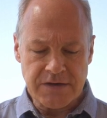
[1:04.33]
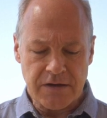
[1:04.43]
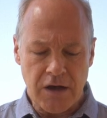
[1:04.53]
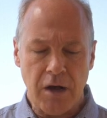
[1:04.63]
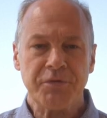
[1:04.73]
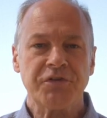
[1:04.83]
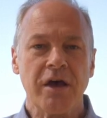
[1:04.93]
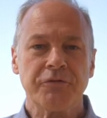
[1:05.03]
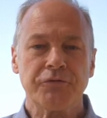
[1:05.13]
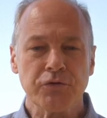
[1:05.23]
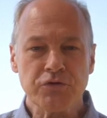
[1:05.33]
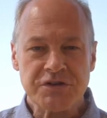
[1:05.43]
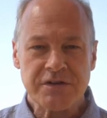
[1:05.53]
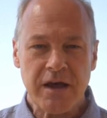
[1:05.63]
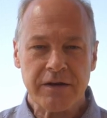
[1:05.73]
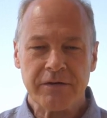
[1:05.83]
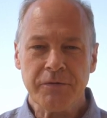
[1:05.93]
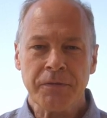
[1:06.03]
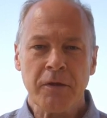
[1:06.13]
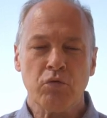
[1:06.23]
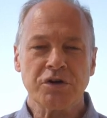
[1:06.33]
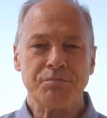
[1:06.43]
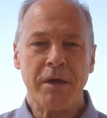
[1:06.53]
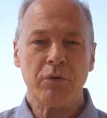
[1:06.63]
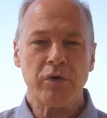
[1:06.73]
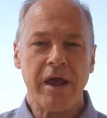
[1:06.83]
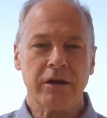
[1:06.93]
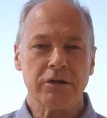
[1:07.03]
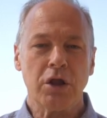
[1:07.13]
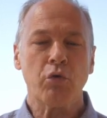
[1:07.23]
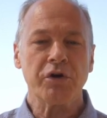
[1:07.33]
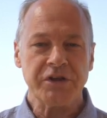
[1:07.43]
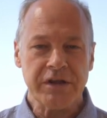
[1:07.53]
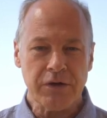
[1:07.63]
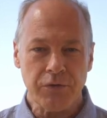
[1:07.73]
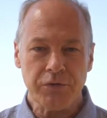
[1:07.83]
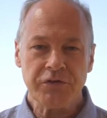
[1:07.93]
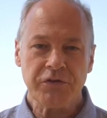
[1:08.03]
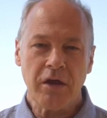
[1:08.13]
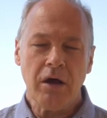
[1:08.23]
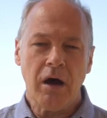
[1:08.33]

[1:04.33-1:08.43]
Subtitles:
upset fruit set, which meant we had lower yields,